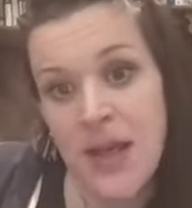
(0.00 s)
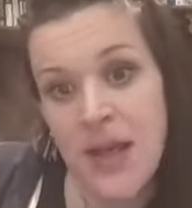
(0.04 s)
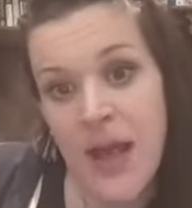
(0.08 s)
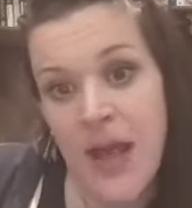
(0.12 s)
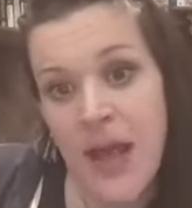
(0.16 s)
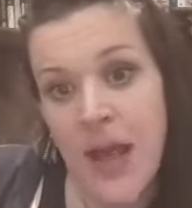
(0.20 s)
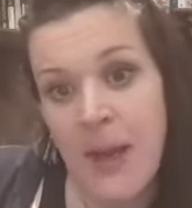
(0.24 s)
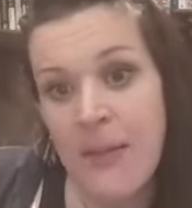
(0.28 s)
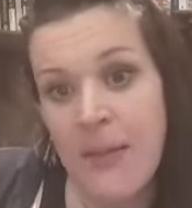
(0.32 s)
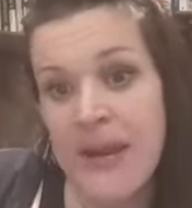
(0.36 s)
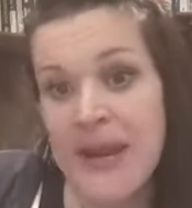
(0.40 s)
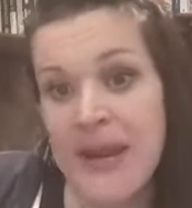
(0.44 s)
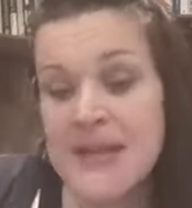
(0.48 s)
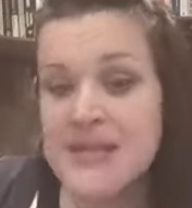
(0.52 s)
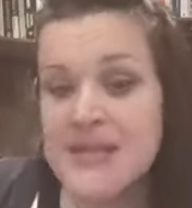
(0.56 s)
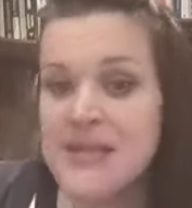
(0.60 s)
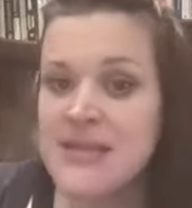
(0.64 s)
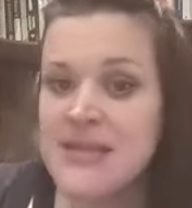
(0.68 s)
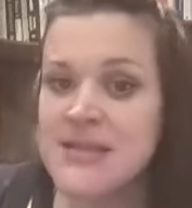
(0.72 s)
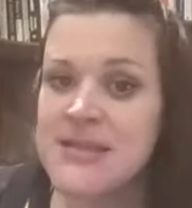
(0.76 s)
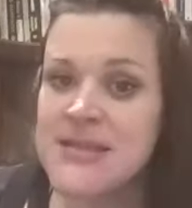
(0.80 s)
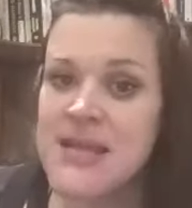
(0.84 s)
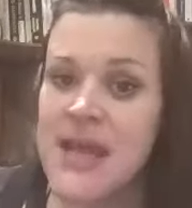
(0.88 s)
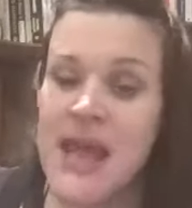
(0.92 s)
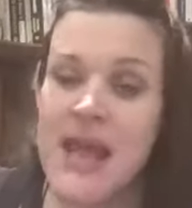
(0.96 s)
And it
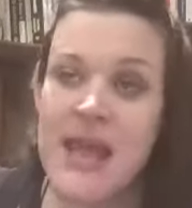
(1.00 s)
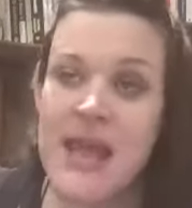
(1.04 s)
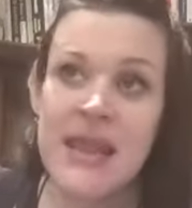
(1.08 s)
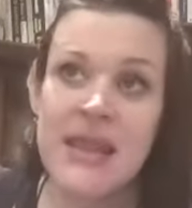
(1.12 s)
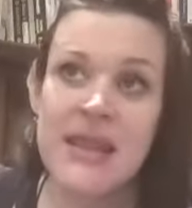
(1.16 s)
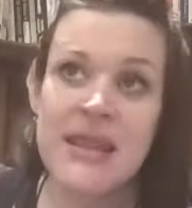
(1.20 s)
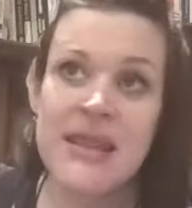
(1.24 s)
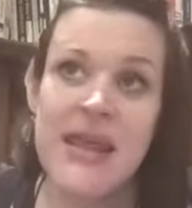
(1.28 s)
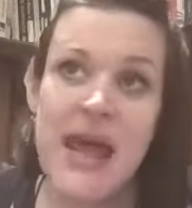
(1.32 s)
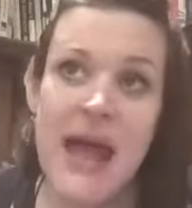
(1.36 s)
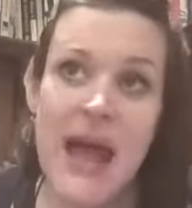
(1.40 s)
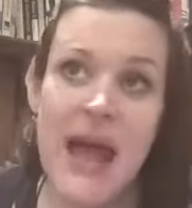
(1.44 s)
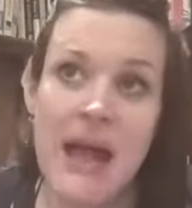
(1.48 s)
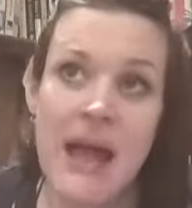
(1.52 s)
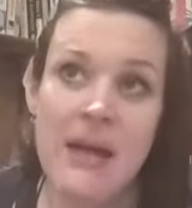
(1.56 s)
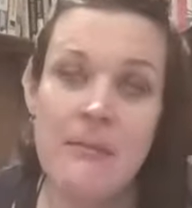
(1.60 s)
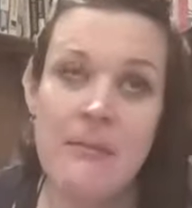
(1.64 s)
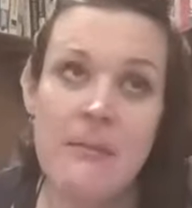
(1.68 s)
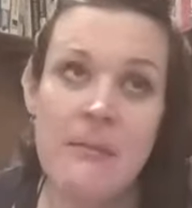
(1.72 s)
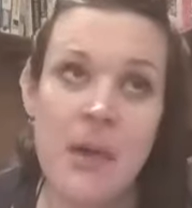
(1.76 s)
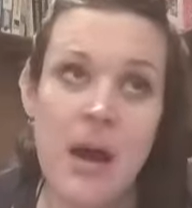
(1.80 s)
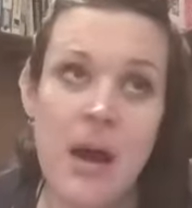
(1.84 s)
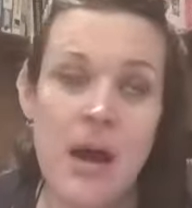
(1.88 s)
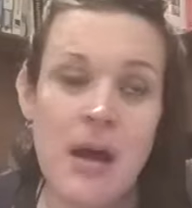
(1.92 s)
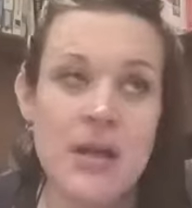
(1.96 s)
didn't take that
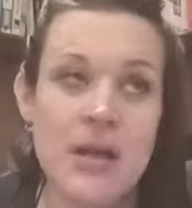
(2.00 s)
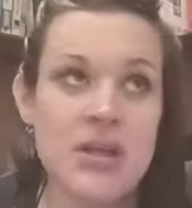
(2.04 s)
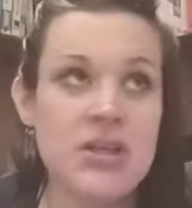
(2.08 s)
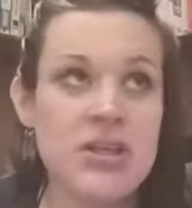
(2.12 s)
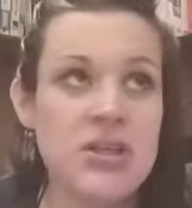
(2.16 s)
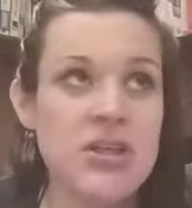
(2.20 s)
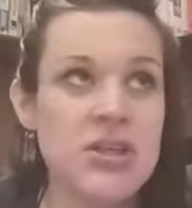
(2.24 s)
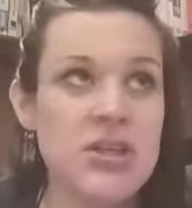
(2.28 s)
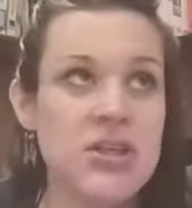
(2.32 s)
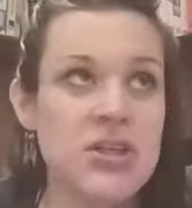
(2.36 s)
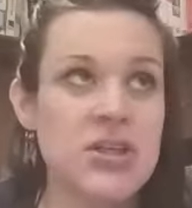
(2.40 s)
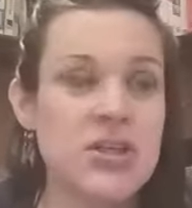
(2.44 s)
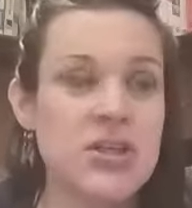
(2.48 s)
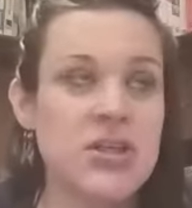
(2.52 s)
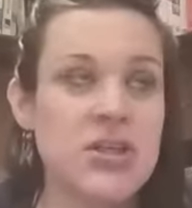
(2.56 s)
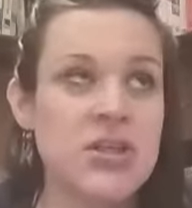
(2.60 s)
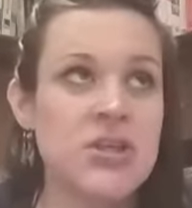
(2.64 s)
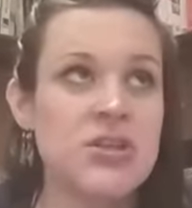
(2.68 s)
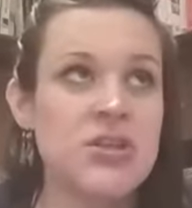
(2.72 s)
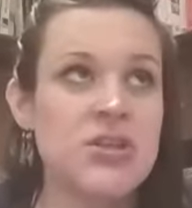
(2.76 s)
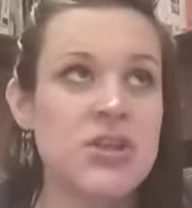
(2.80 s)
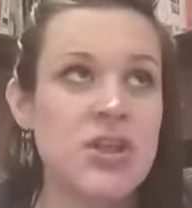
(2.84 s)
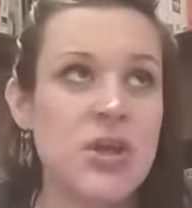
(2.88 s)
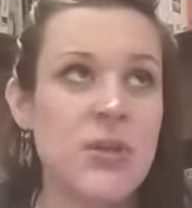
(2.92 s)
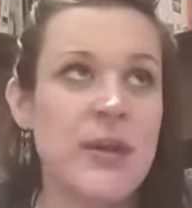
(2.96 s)
much
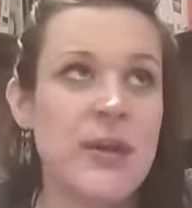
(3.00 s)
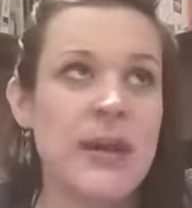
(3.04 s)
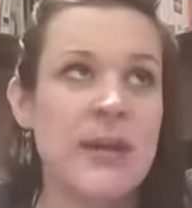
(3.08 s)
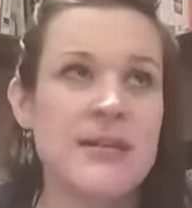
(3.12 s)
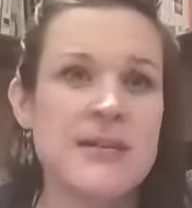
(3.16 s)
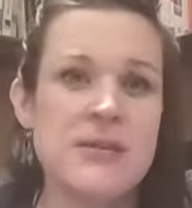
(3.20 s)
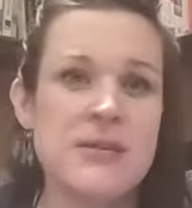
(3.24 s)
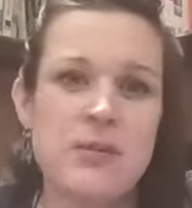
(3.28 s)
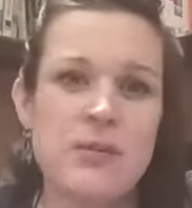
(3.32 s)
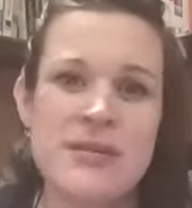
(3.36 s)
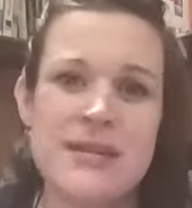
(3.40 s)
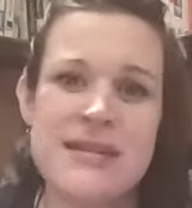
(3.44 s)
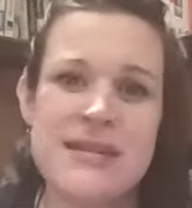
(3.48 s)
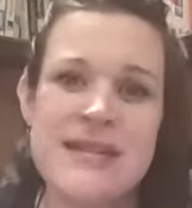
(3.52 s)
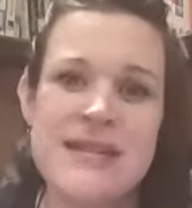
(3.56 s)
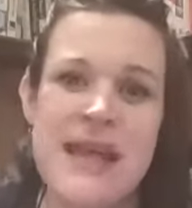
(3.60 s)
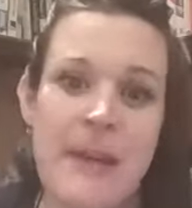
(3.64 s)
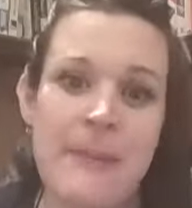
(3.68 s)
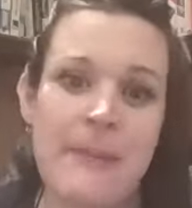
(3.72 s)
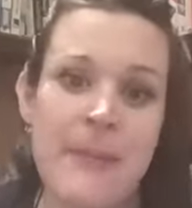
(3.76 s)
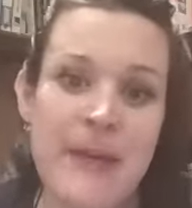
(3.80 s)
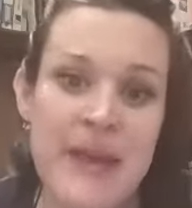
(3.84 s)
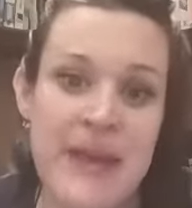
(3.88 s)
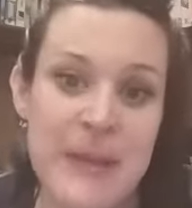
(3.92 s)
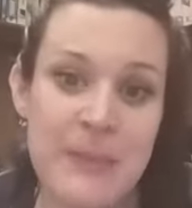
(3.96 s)
doing, because it wasn't
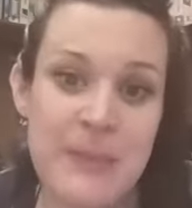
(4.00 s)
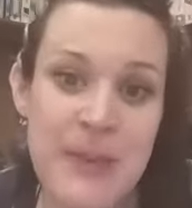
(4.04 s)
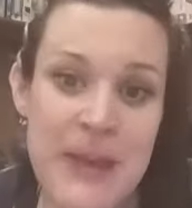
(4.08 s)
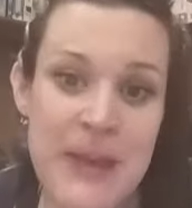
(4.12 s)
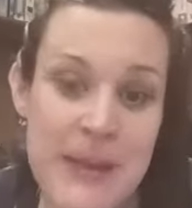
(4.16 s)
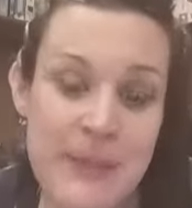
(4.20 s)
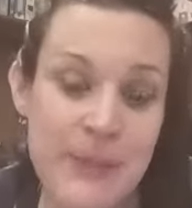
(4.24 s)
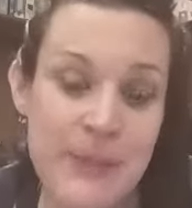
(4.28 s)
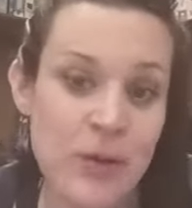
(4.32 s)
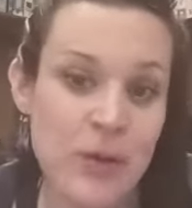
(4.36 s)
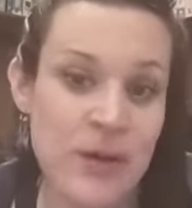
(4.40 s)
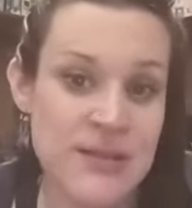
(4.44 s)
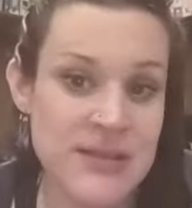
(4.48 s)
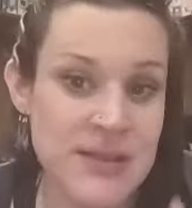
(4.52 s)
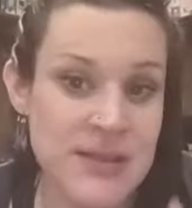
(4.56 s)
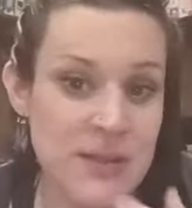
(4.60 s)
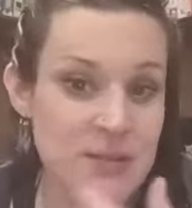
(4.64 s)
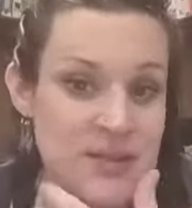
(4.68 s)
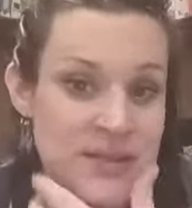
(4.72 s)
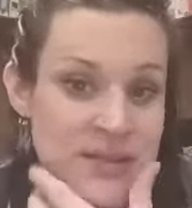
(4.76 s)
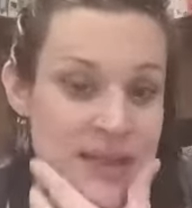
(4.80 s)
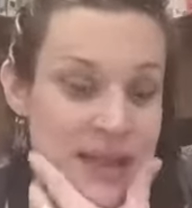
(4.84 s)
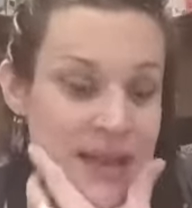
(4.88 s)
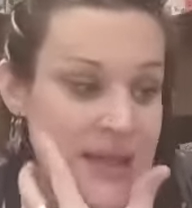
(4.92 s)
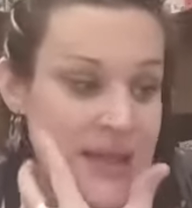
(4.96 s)
that many people, because I
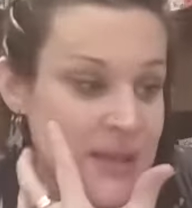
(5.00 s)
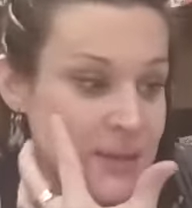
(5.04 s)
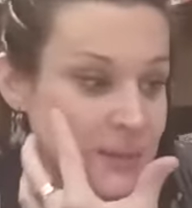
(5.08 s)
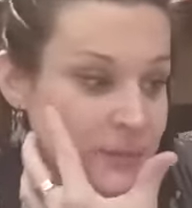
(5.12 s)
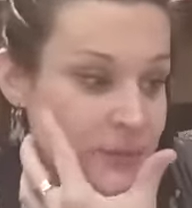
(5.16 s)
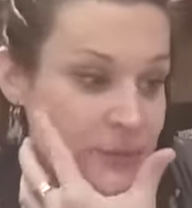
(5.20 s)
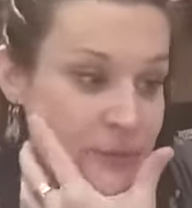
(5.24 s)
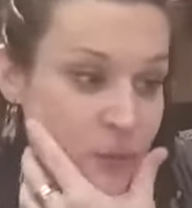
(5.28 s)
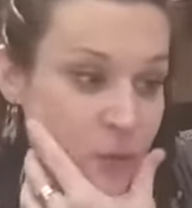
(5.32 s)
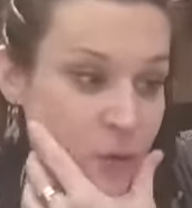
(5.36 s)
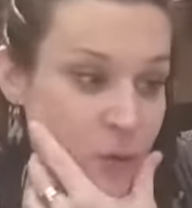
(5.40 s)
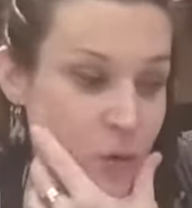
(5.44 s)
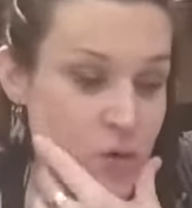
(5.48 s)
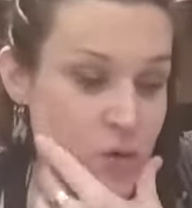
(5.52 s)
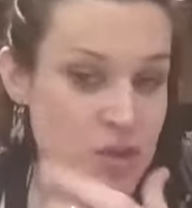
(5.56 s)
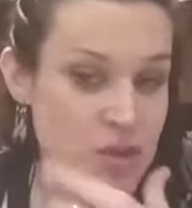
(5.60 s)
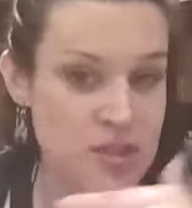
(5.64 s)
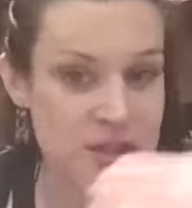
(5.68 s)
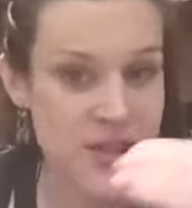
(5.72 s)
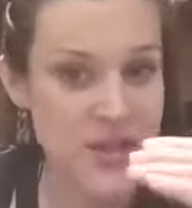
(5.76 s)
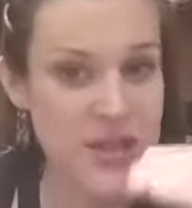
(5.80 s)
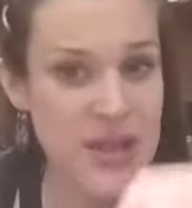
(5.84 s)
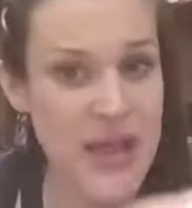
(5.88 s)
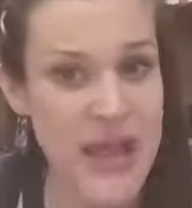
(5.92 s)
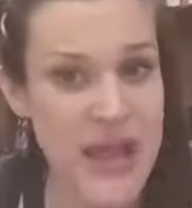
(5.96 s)
was selling them for just
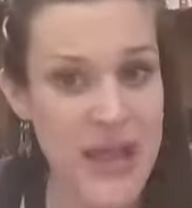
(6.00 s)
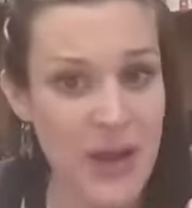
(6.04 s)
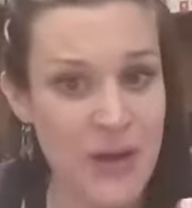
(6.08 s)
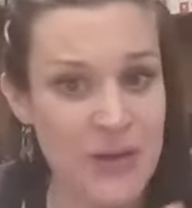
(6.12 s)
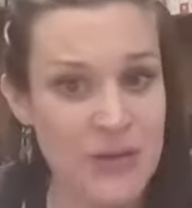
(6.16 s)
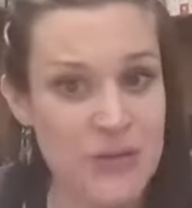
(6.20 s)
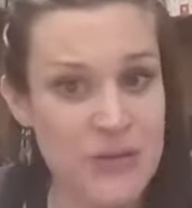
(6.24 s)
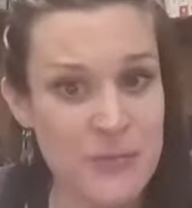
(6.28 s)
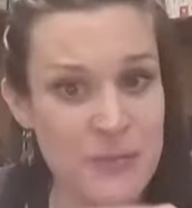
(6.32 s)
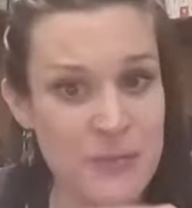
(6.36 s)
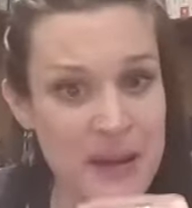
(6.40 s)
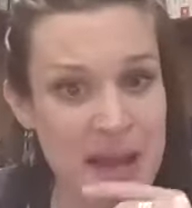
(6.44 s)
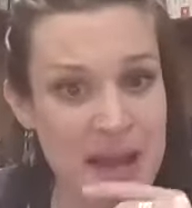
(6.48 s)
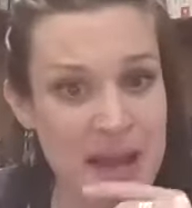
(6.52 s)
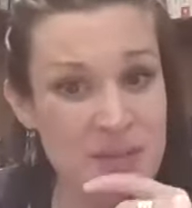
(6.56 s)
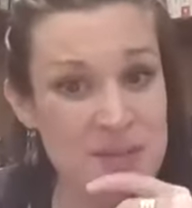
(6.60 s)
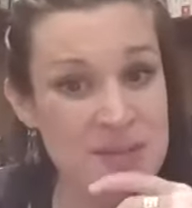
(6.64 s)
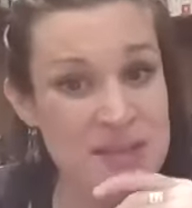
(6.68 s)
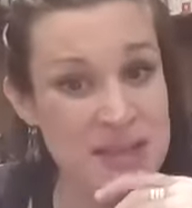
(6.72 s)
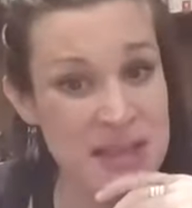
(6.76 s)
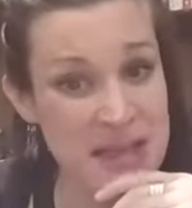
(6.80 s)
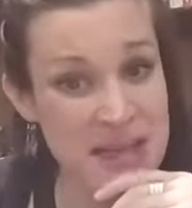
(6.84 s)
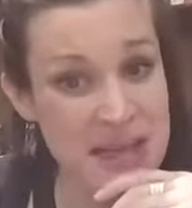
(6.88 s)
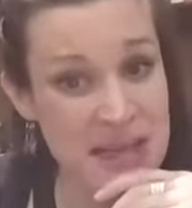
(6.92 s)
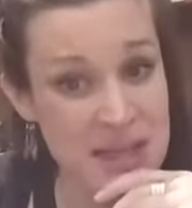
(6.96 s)
under £800
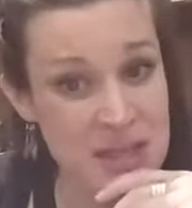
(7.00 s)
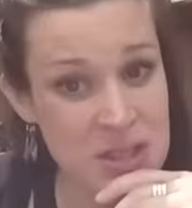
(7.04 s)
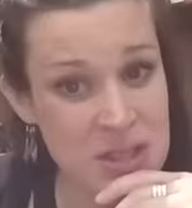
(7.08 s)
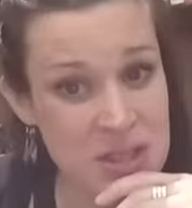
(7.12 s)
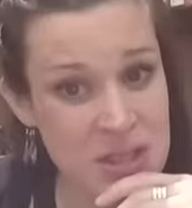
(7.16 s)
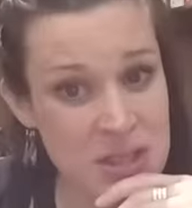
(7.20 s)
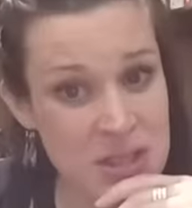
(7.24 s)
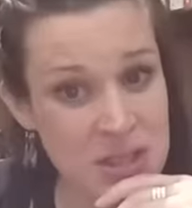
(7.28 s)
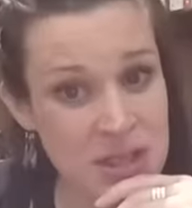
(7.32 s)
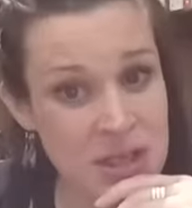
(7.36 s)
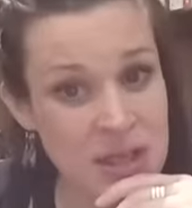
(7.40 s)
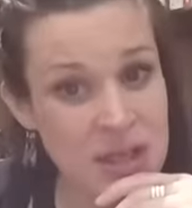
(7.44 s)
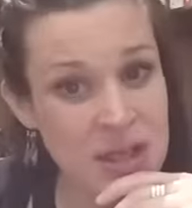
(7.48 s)
each.